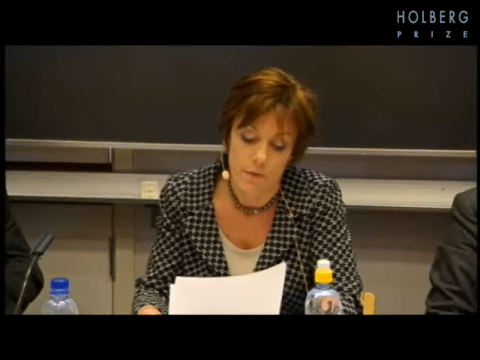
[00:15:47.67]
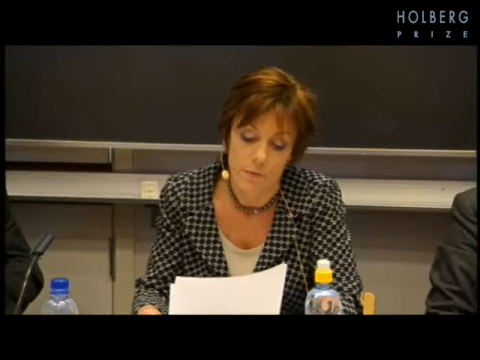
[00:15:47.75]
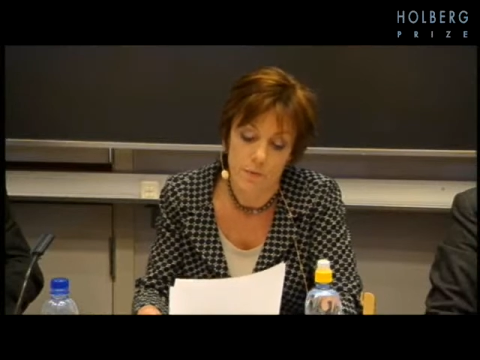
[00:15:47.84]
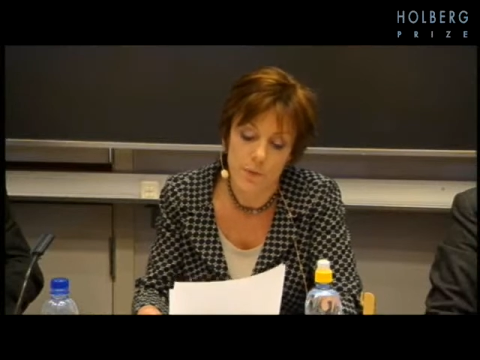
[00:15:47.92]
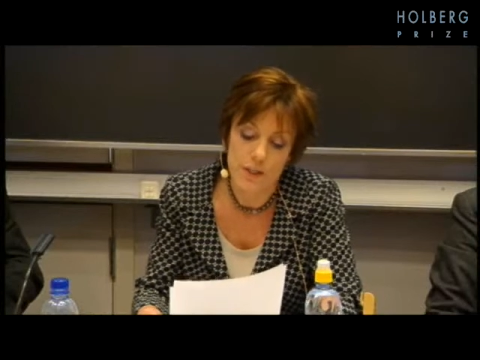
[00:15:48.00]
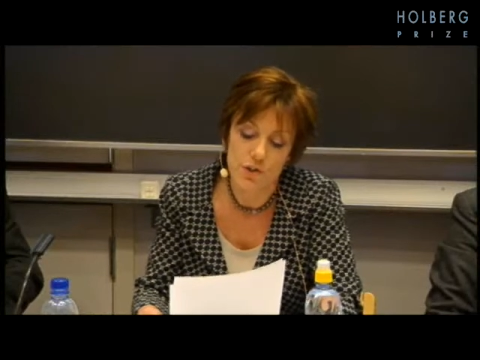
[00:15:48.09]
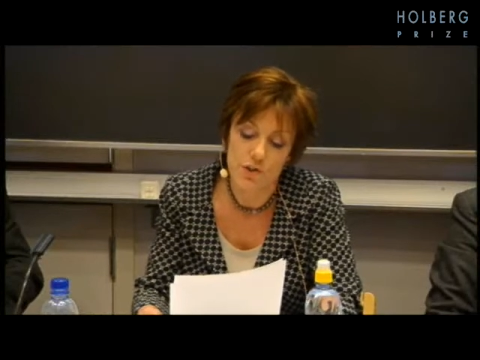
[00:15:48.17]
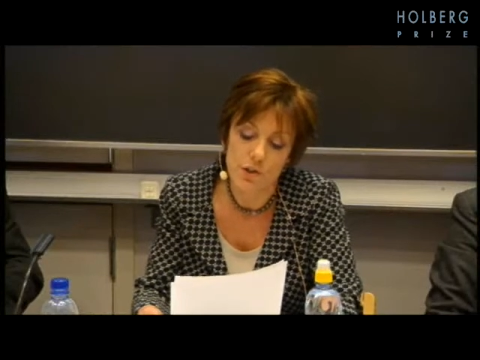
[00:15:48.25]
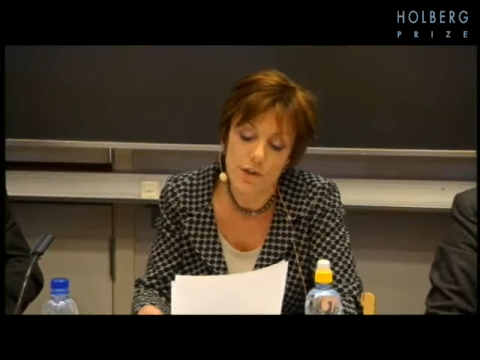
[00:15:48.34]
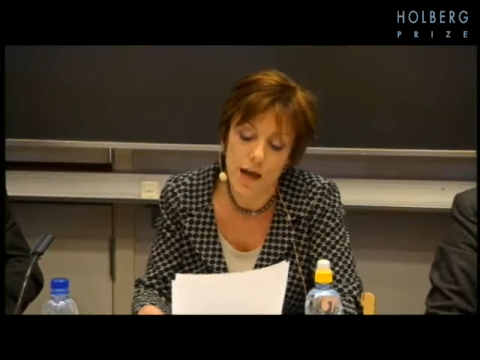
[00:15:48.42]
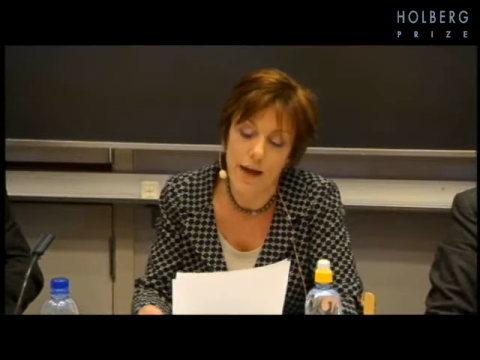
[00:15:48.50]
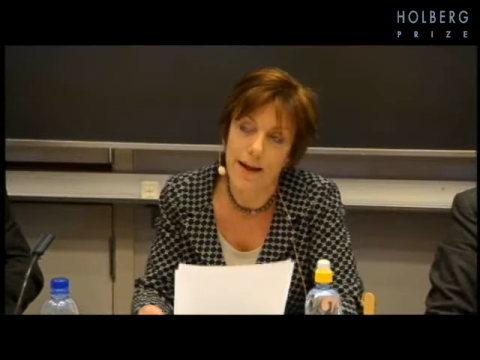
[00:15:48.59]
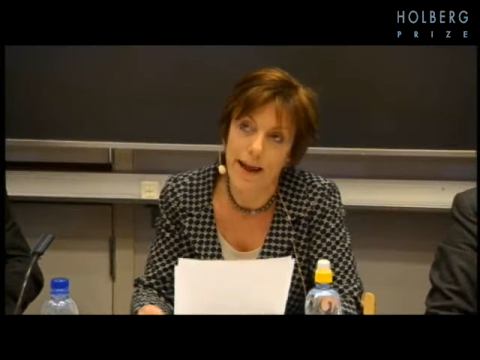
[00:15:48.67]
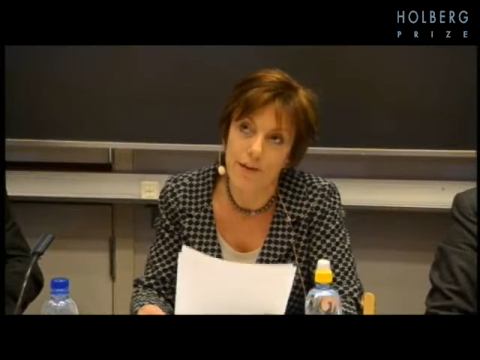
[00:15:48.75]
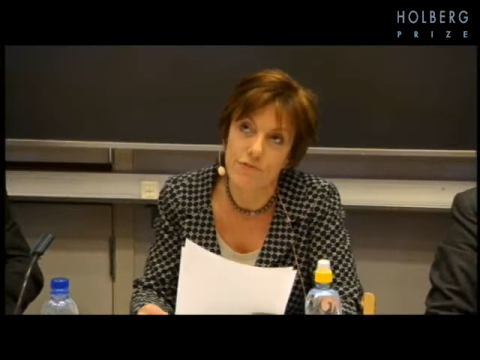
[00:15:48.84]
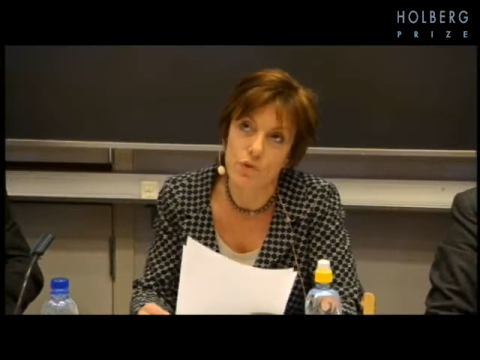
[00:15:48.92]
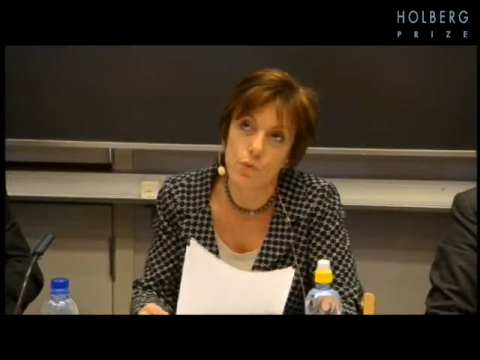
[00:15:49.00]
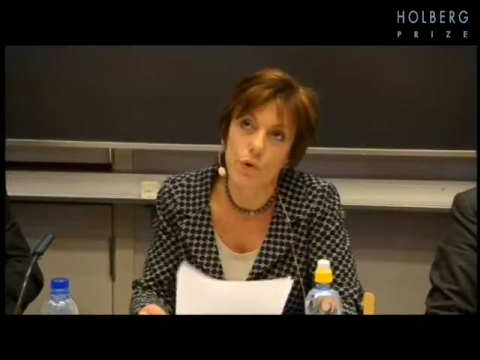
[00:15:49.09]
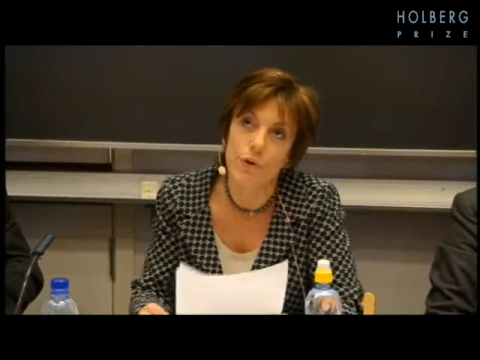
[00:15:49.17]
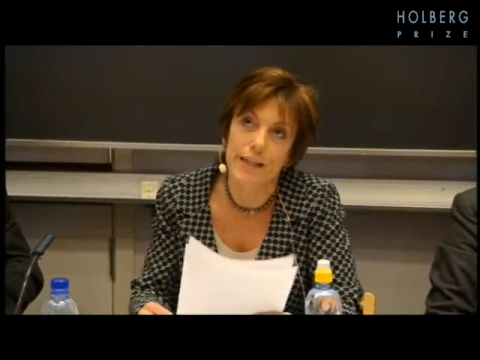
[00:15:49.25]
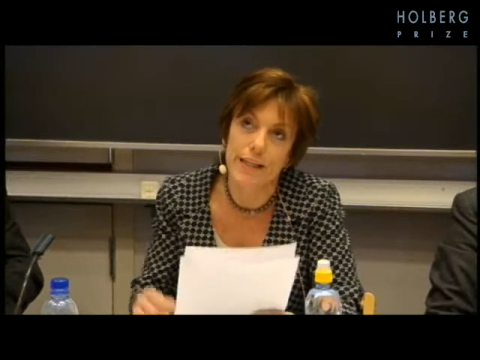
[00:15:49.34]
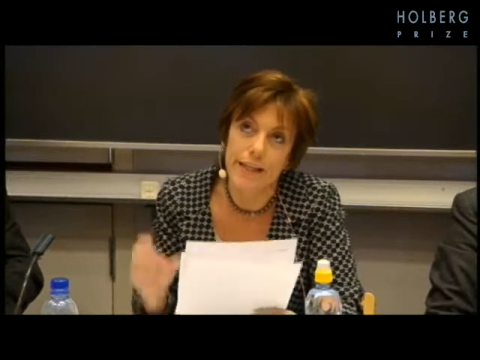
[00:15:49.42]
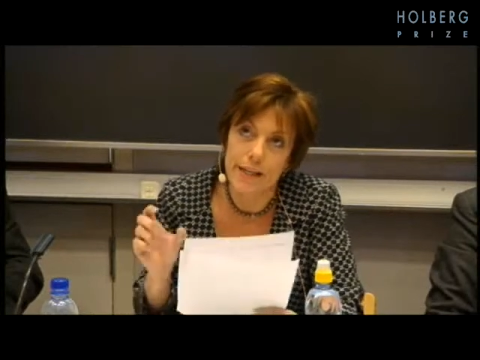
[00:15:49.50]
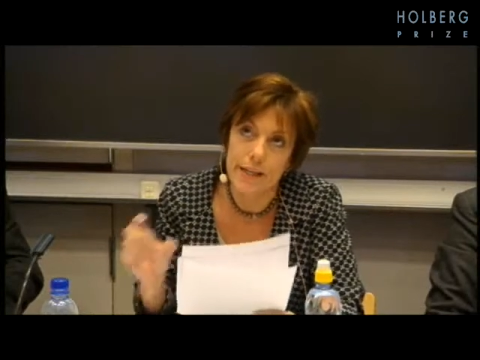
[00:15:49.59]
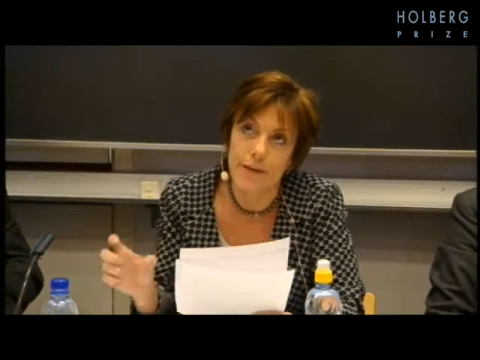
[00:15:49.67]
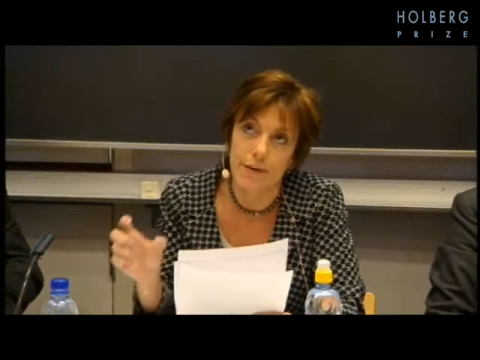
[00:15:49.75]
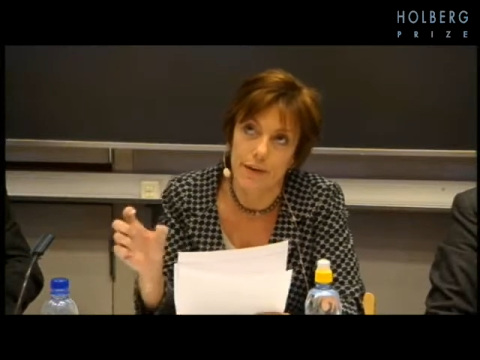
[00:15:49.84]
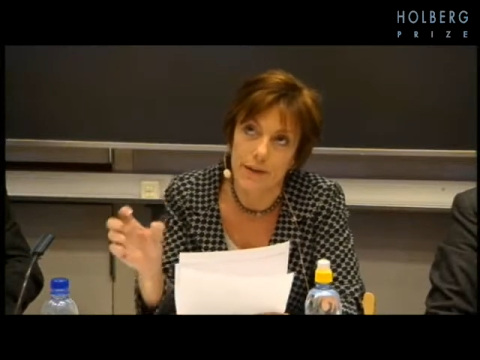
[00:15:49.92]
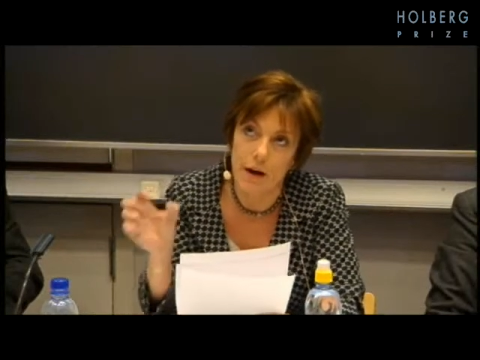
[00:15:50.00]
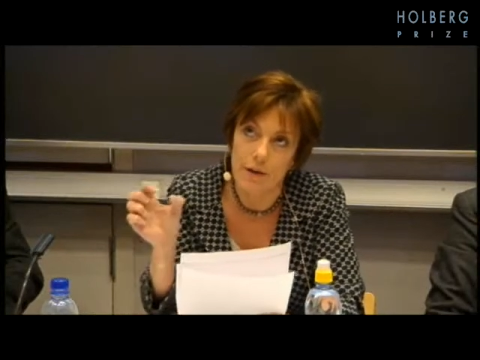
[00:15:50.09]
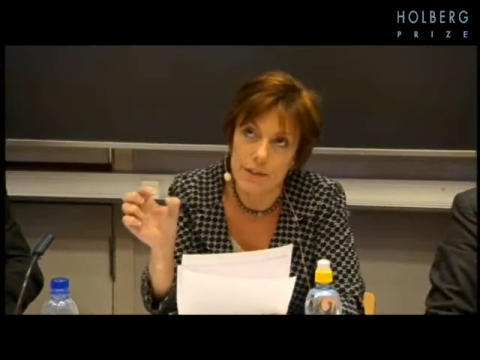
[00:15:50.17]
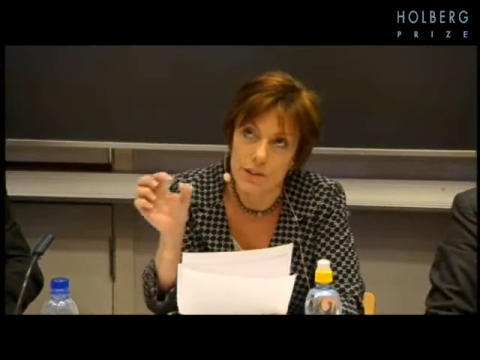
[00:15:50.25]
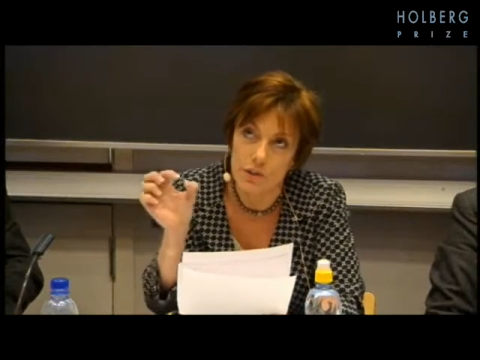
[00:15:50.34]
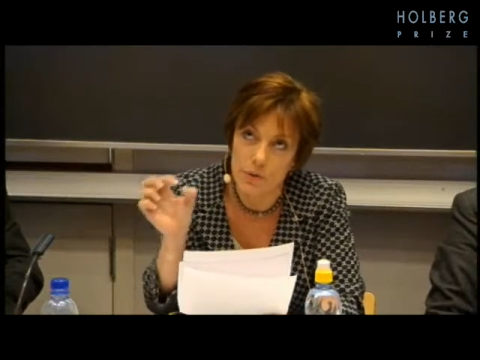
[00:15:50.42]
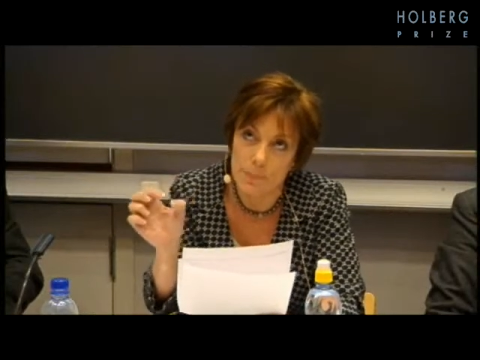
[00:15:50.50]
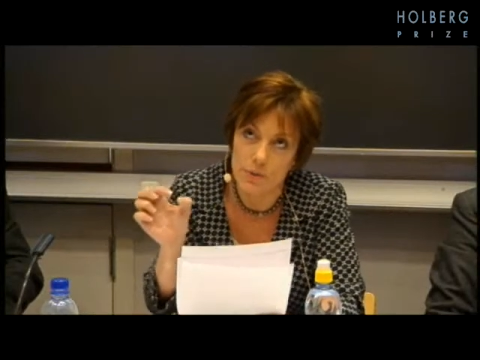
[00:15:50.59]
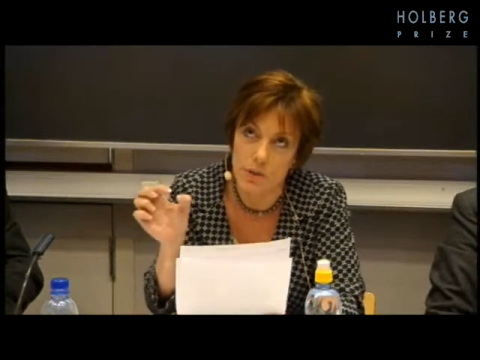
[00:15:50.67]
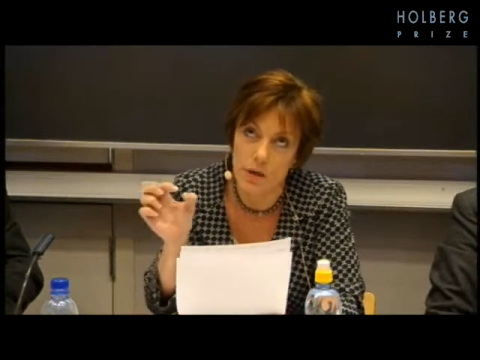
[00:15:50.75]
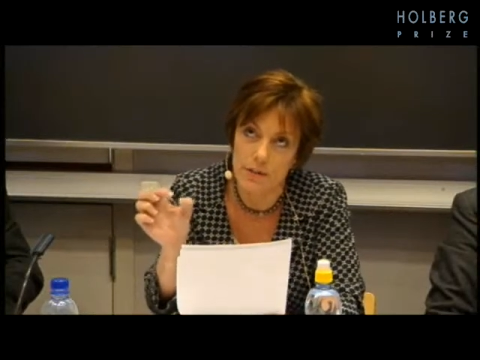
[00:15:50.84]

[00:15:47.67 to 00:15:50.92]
We should not have to worry here in our discussion